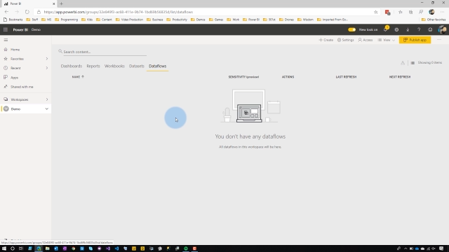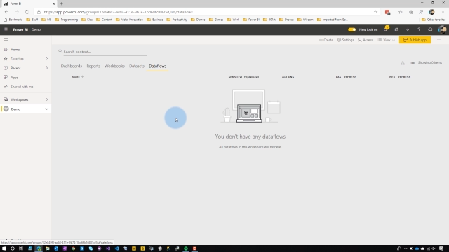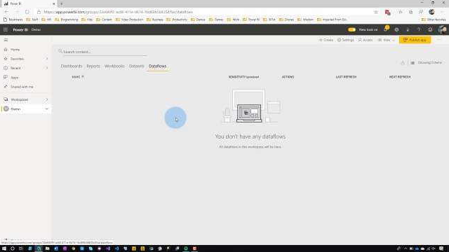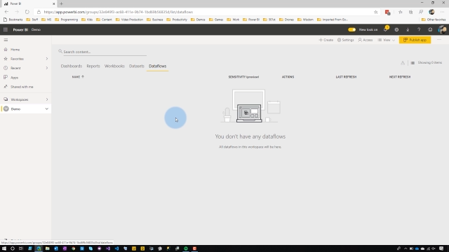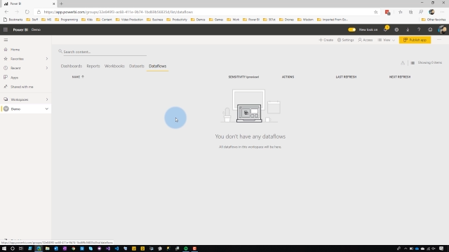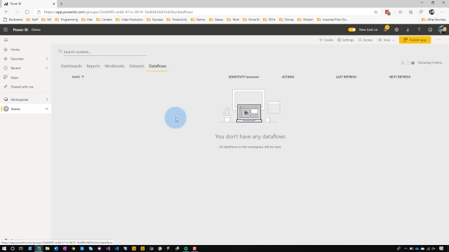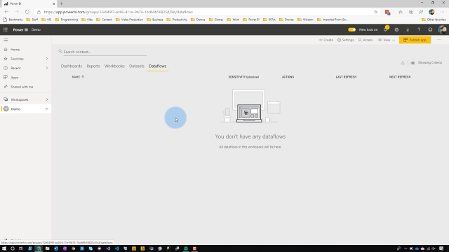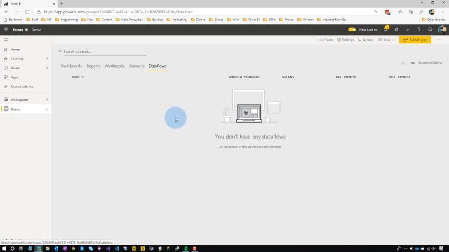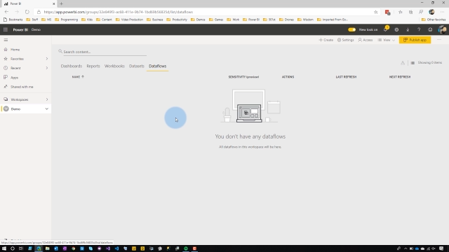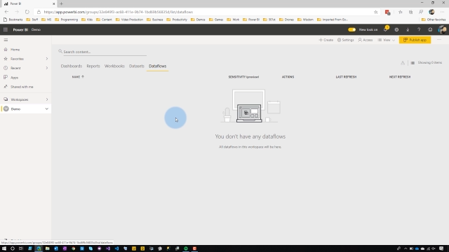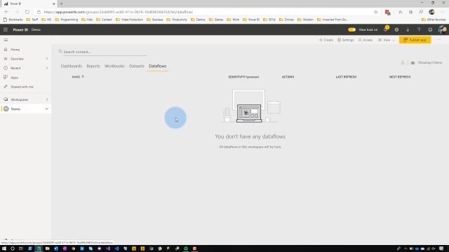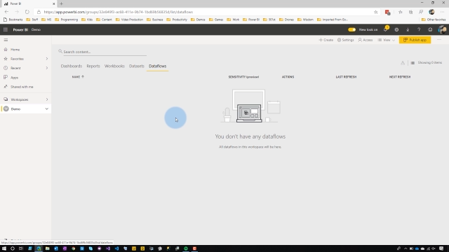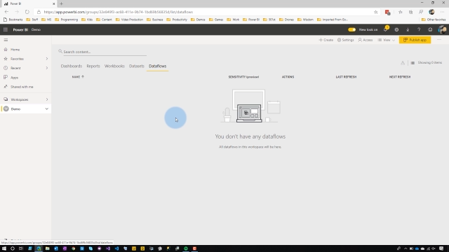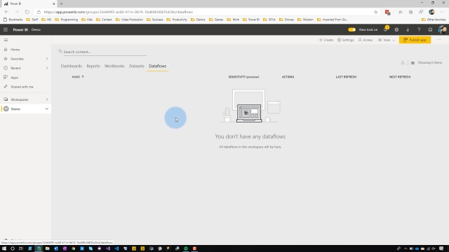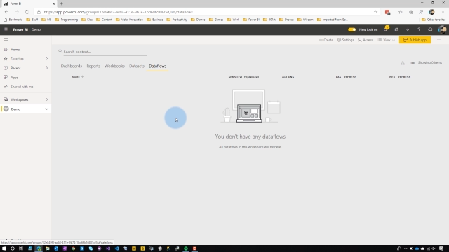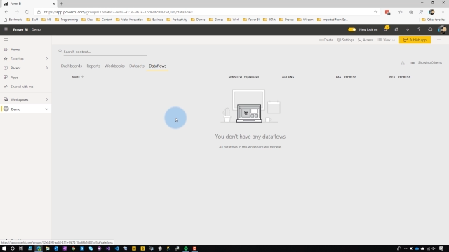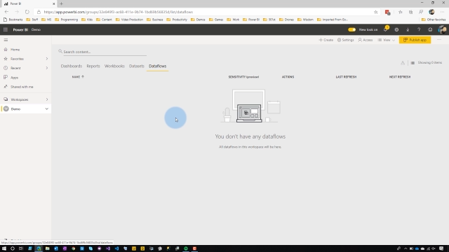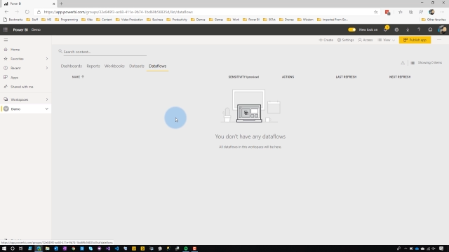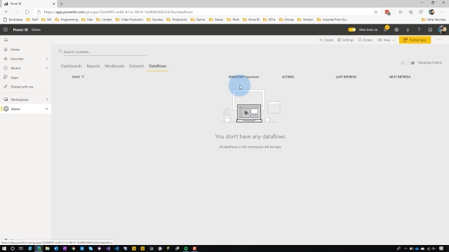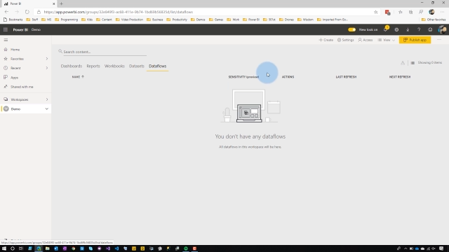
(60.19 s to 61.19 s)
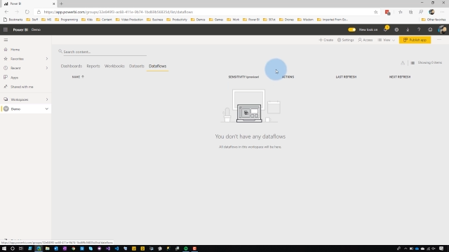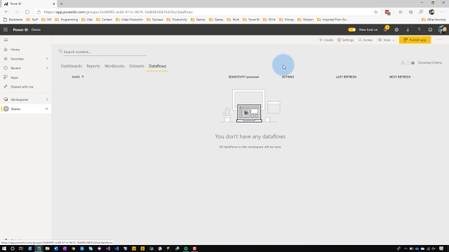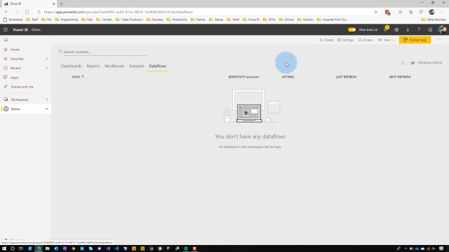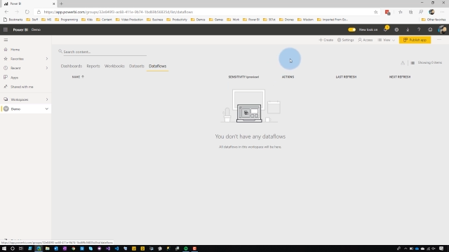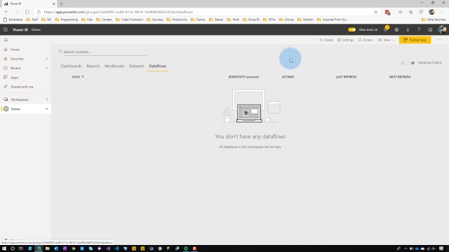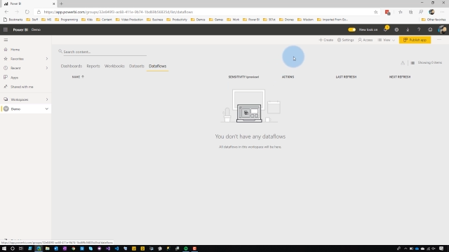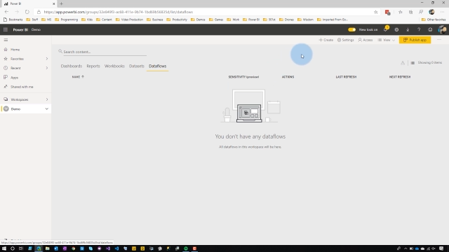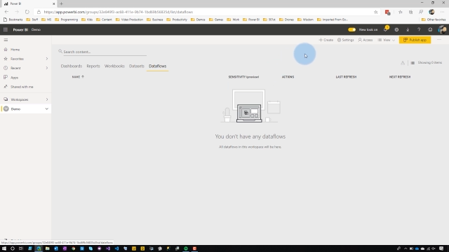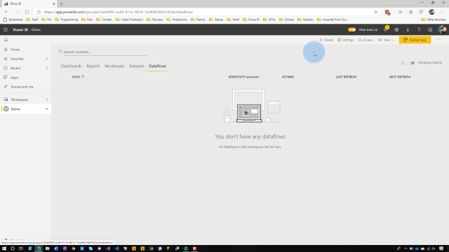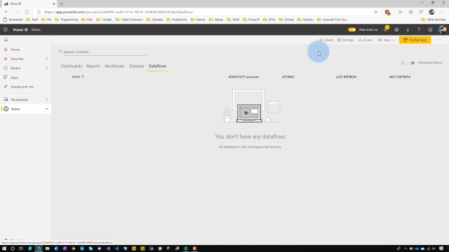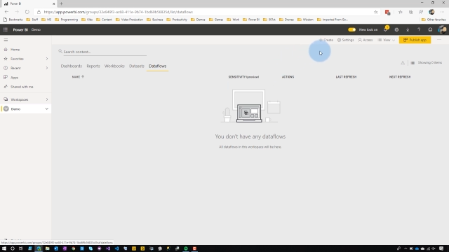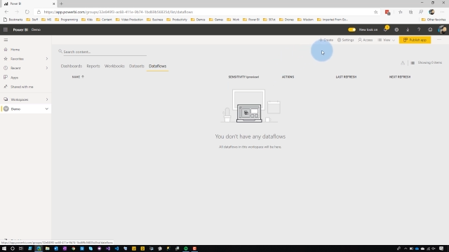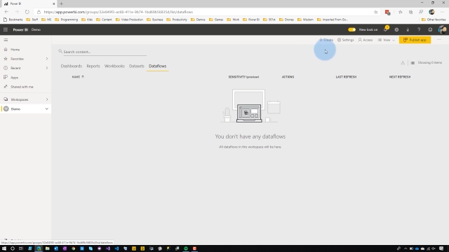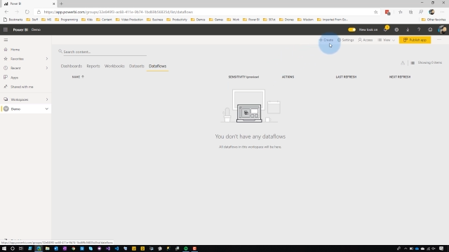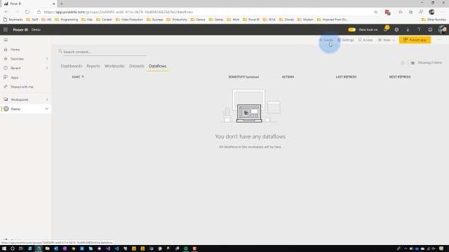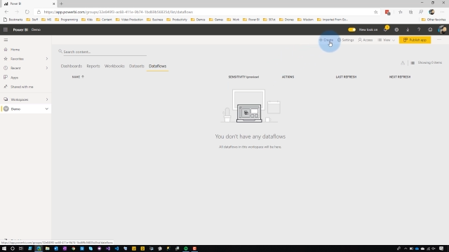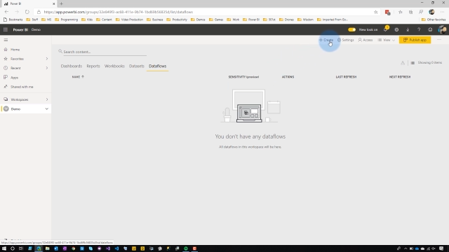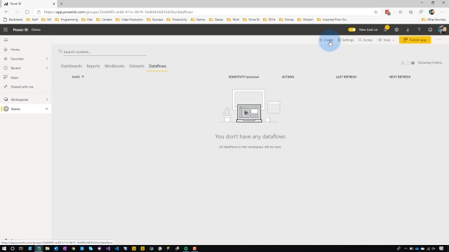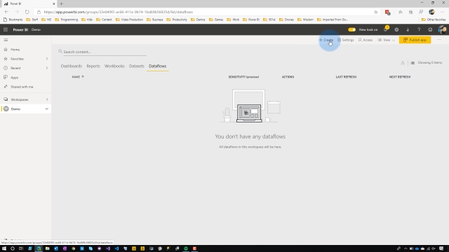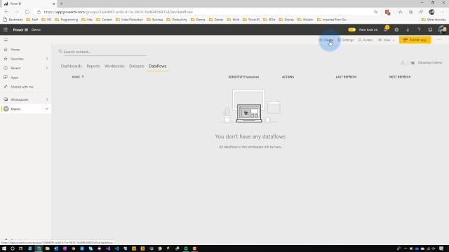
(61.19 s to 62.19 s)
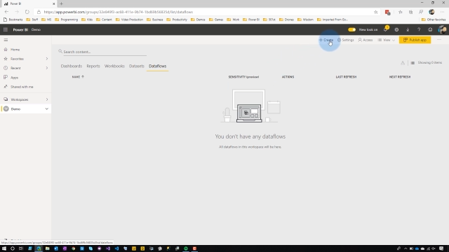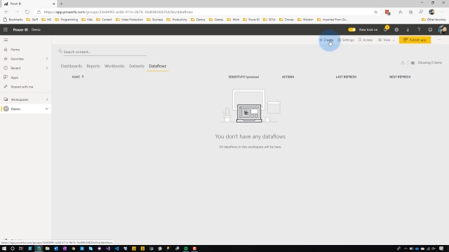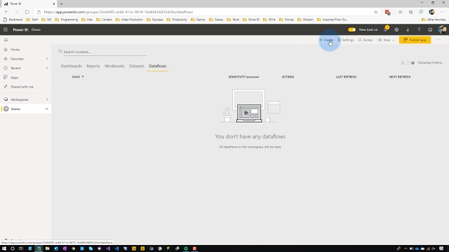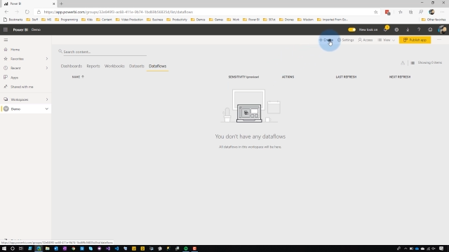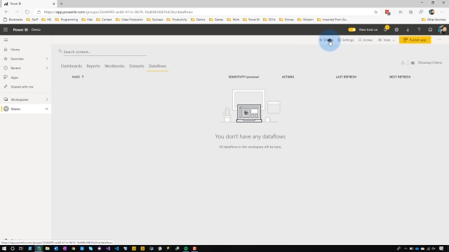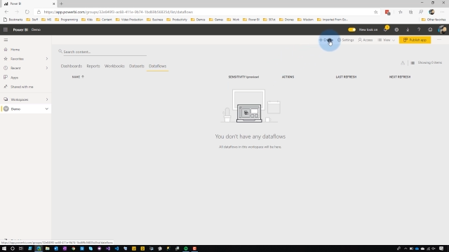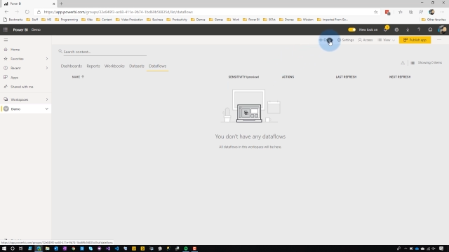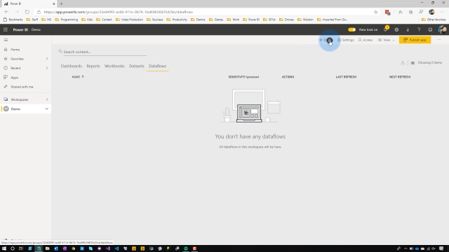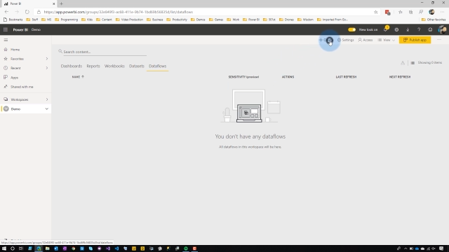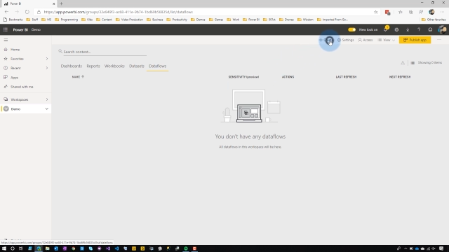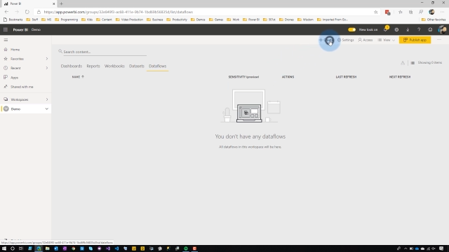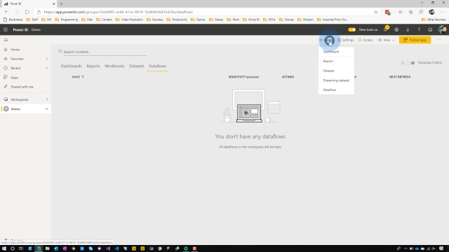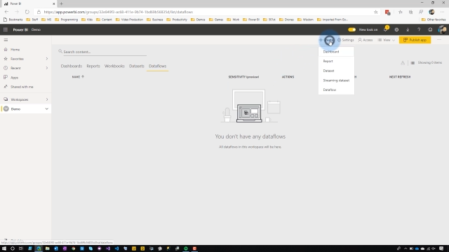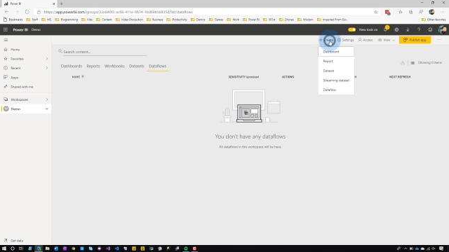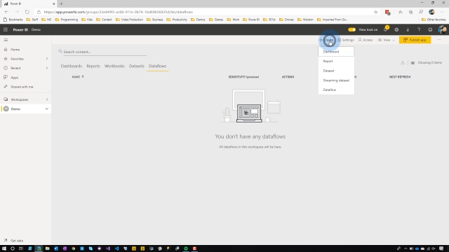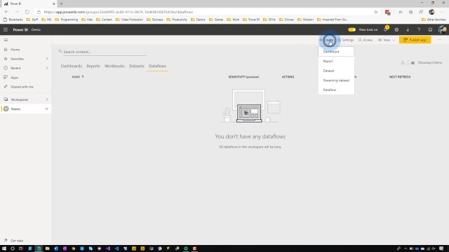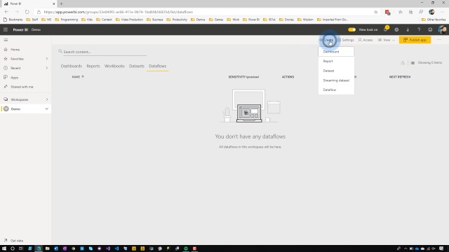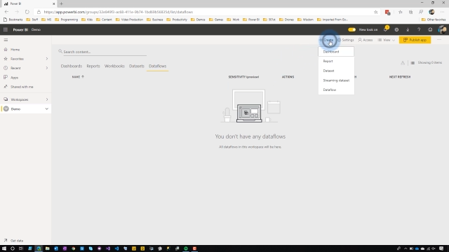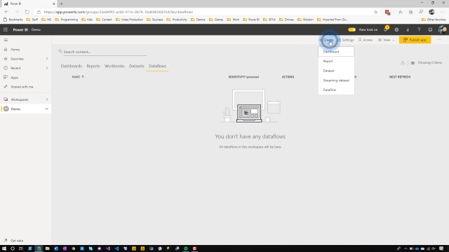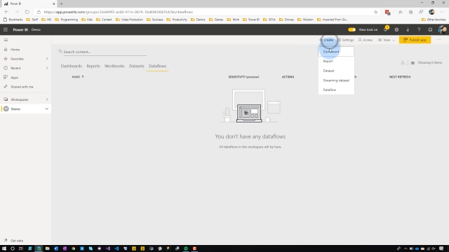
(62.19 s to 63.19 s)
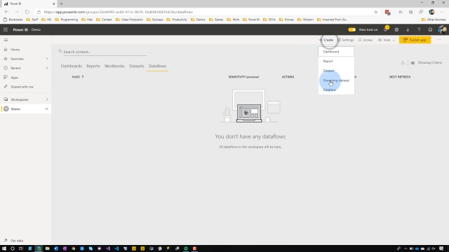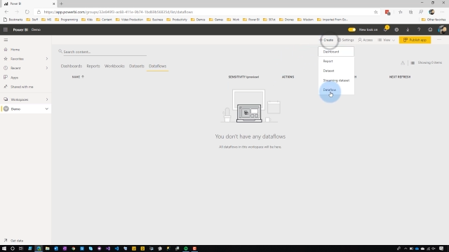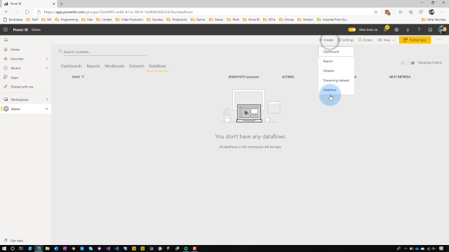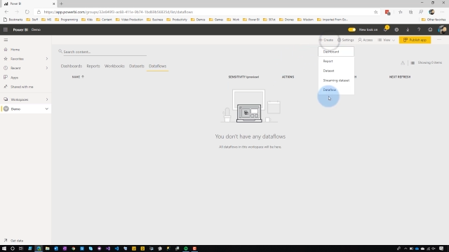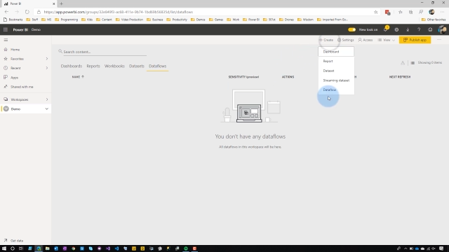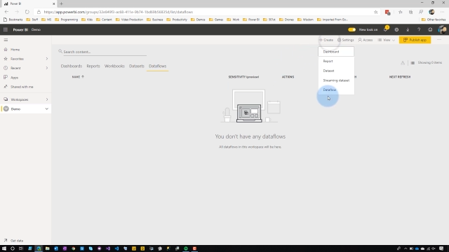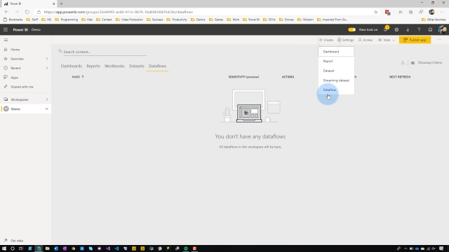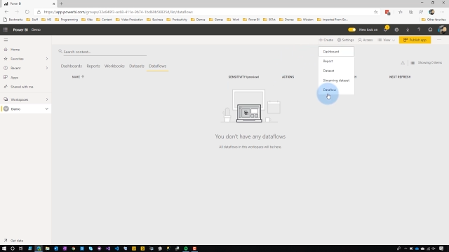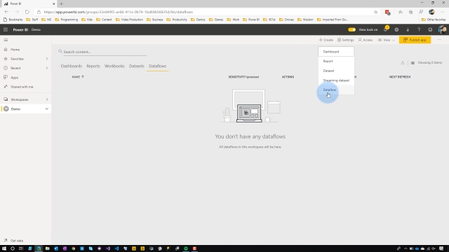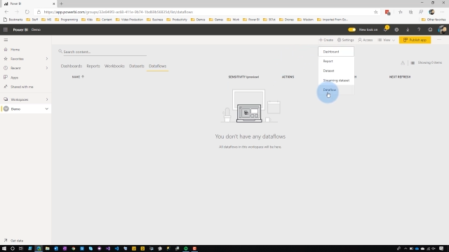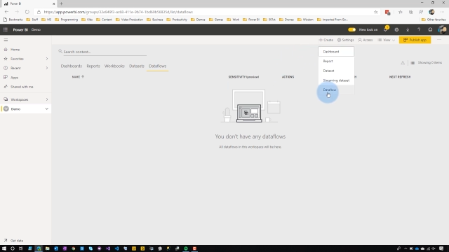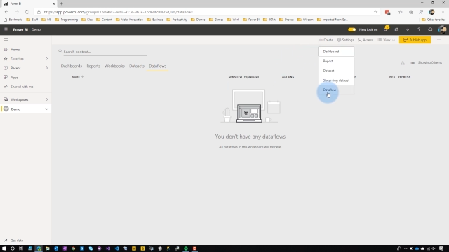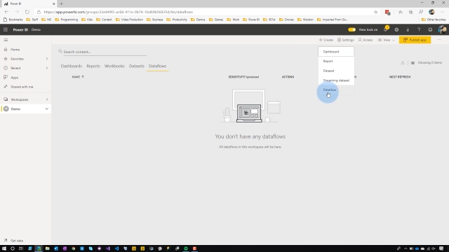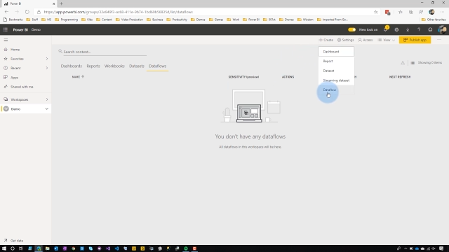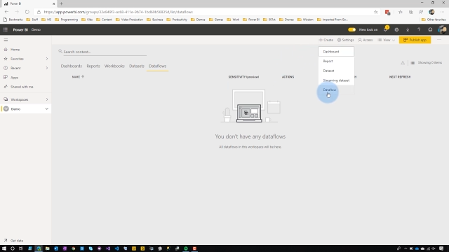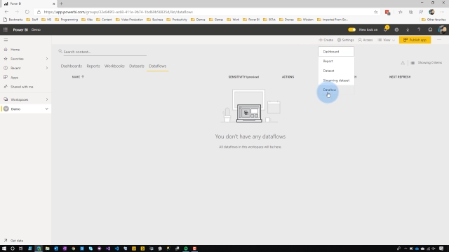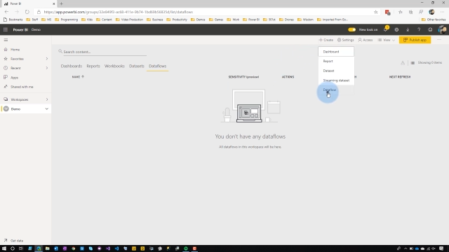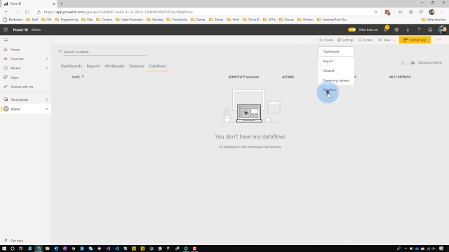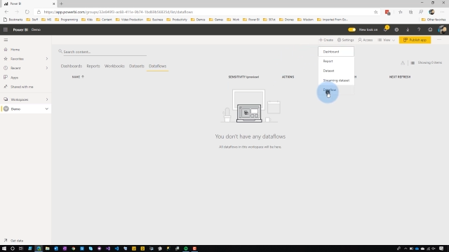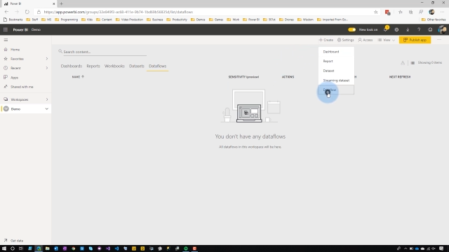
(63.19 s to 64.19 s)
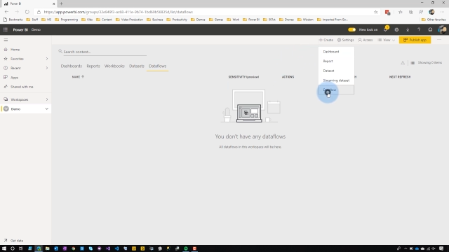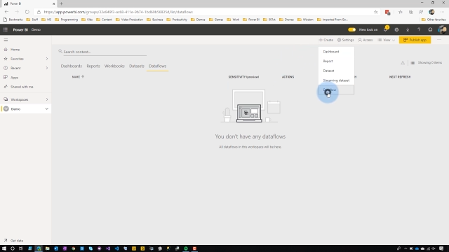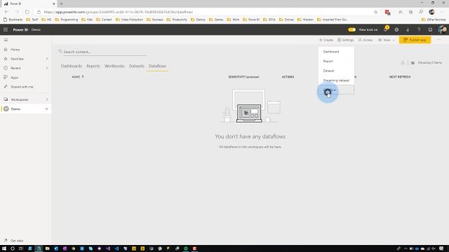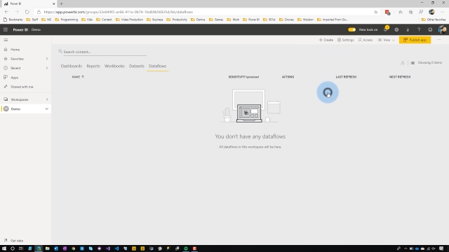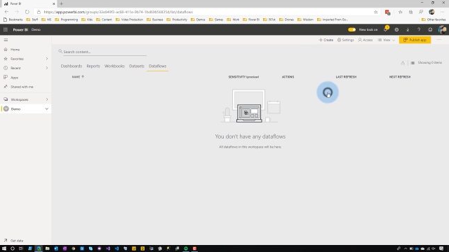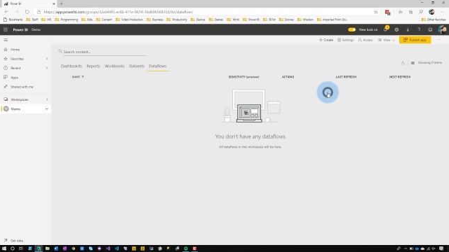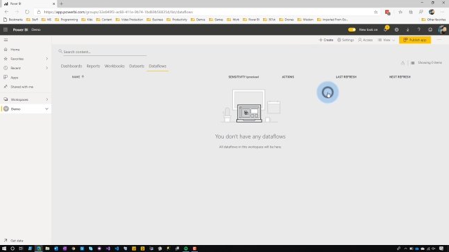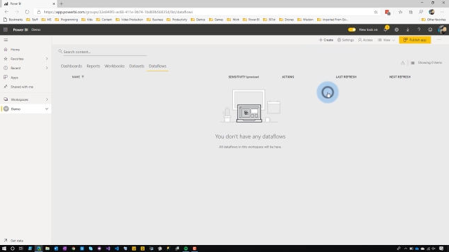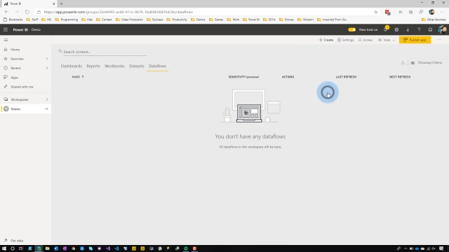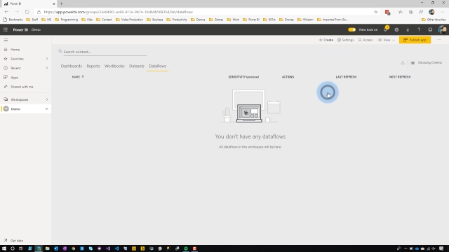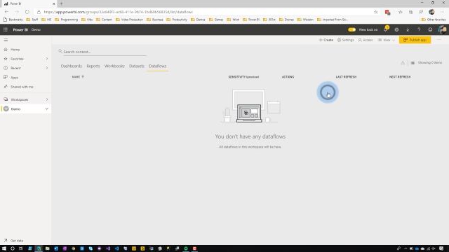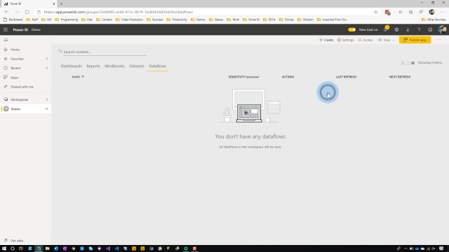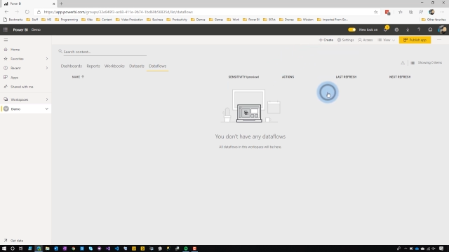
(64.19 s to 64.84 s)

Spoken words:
[unreadable: no face in view]